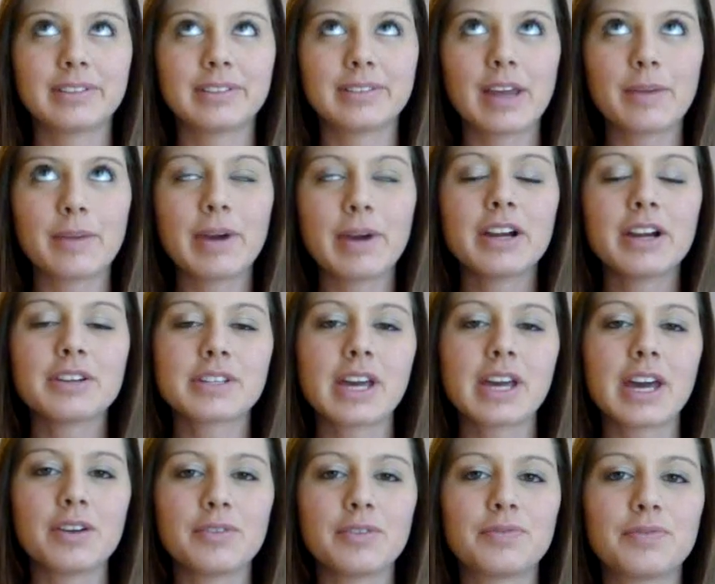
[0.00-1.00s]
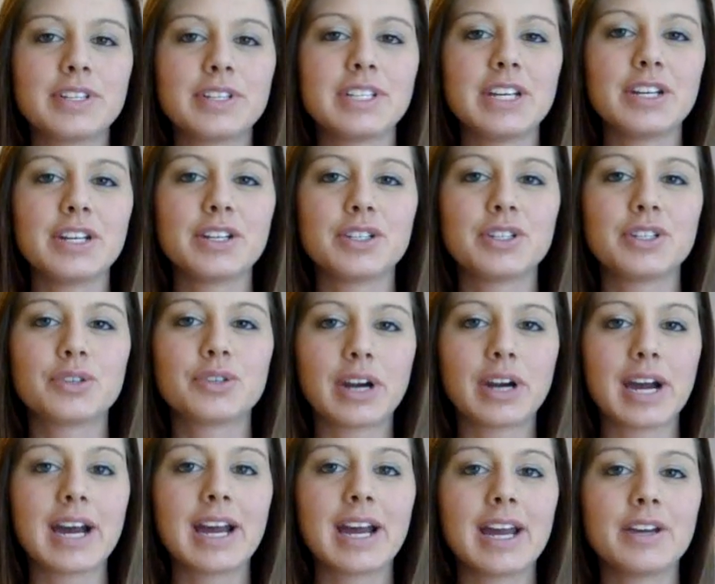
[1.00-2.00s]
my hair is kind of frizzy and
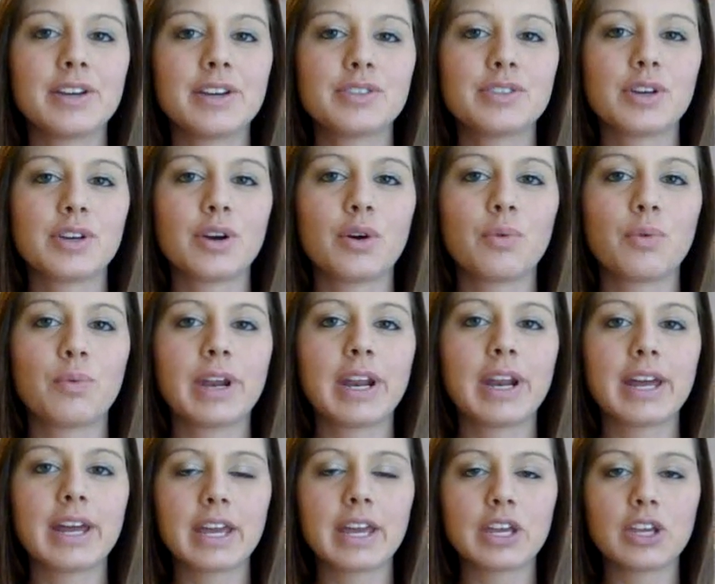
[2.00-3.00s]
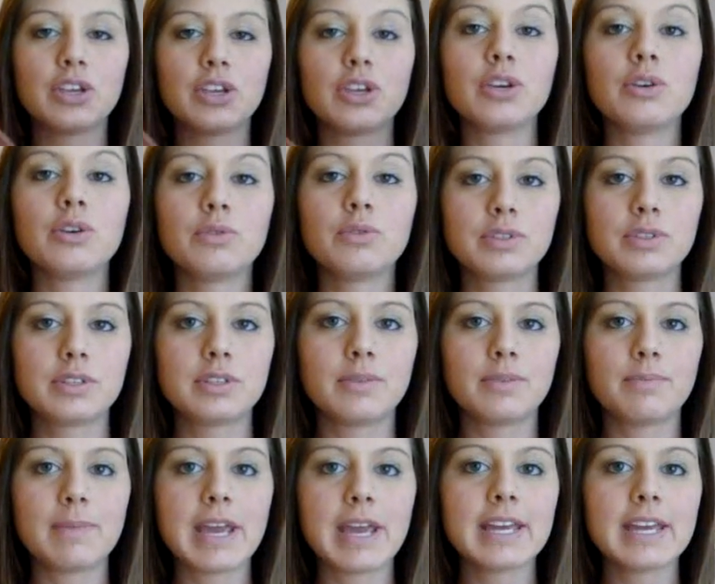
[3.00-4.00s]
dry, so what I use
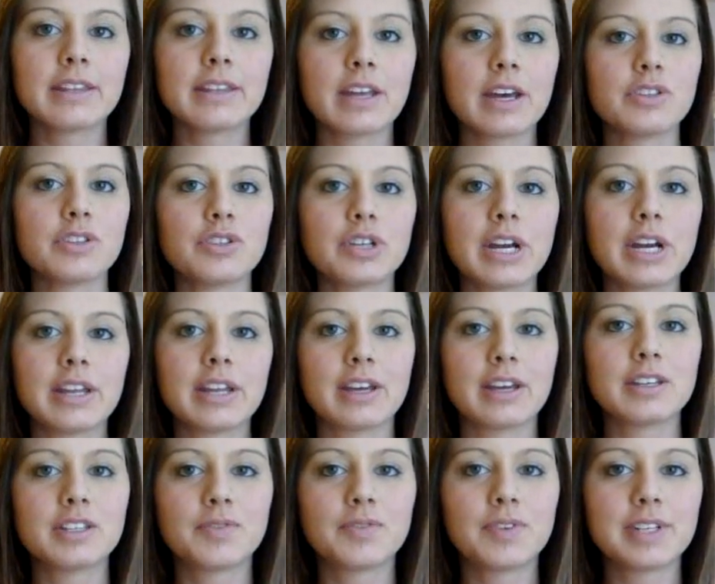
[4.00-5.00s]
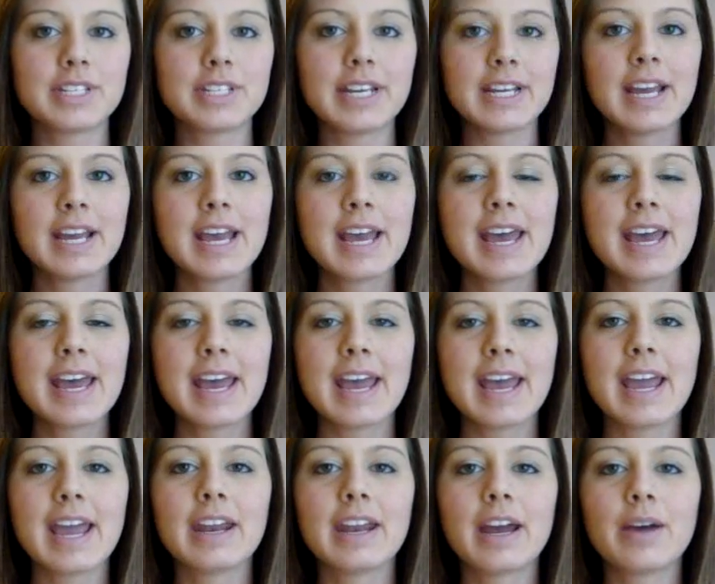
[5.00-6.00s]
to make it less dry and less frizzy,
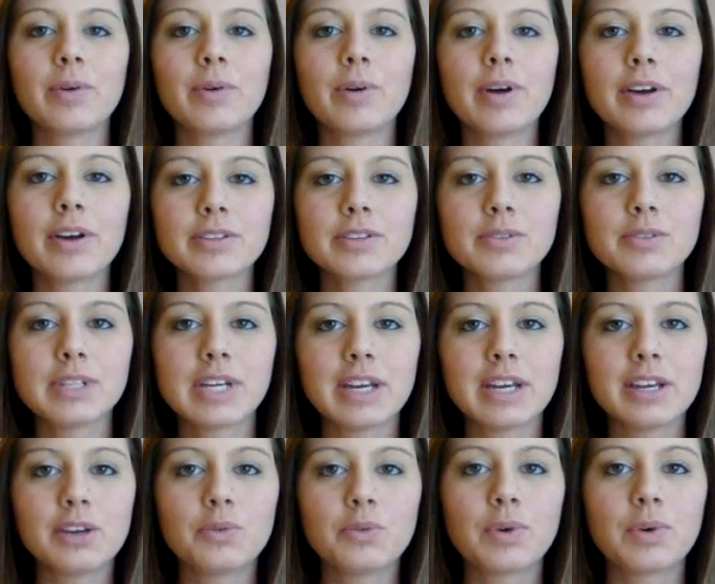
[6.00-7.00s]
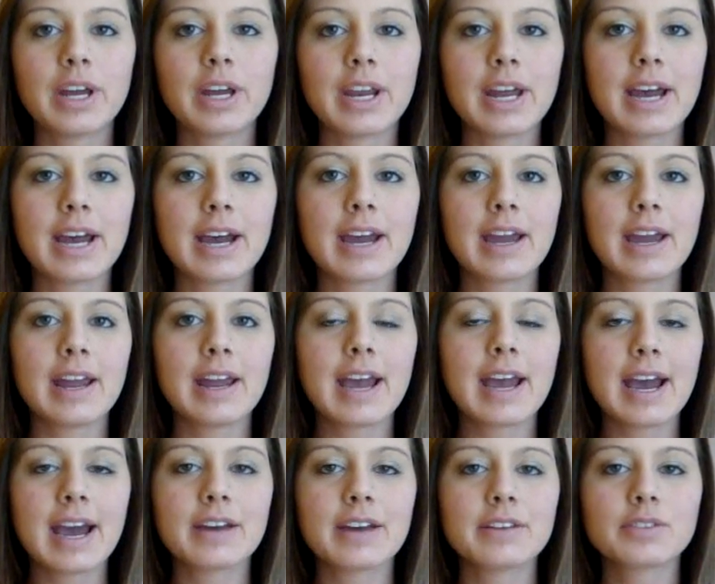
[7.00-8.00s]
and I will also tell you what I
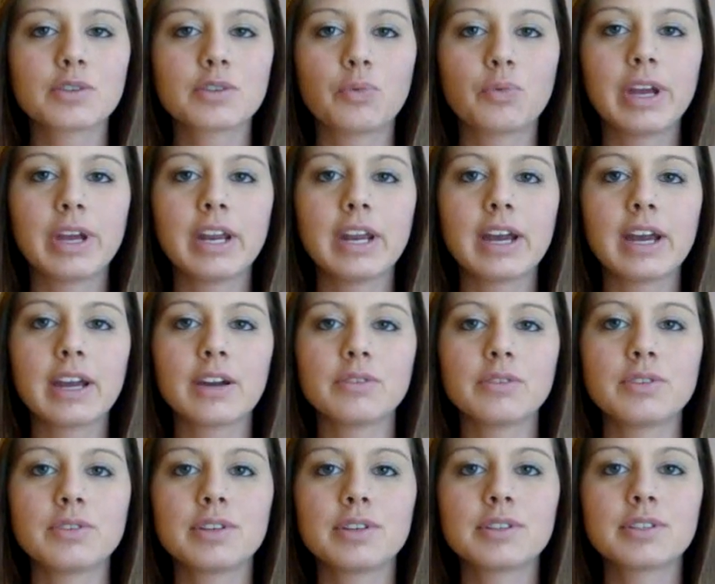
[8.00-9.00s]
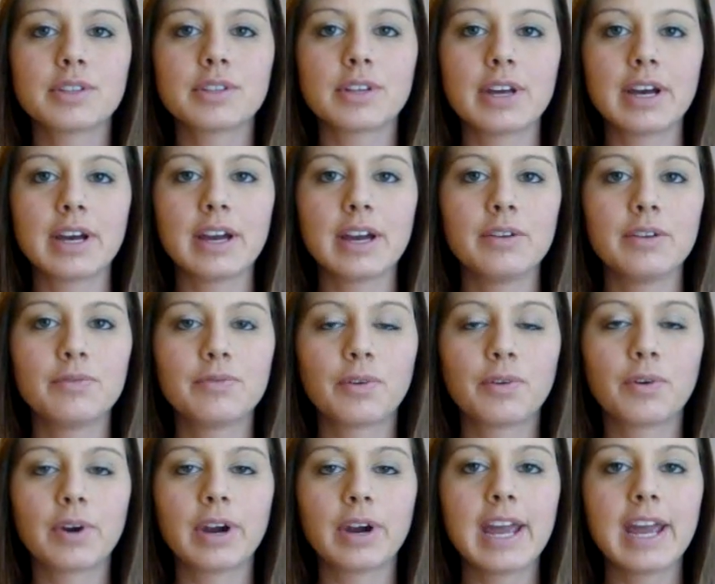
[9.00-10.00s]
ask when I go to the salon
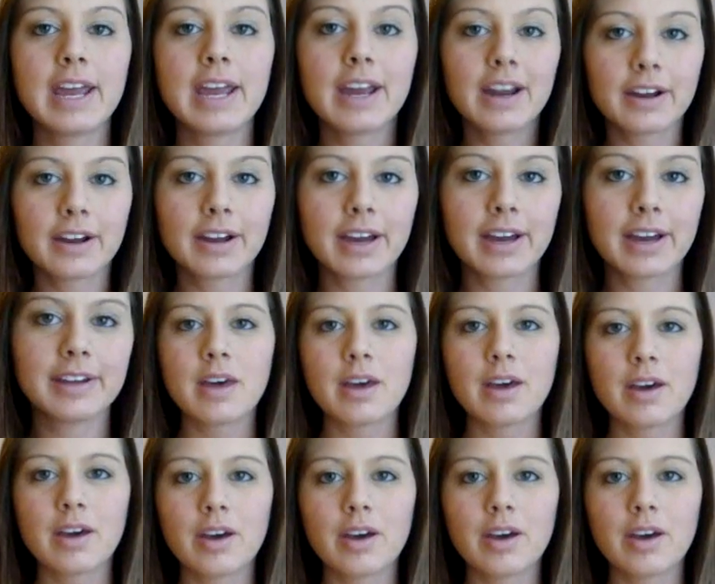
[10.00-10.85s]
for a haircut.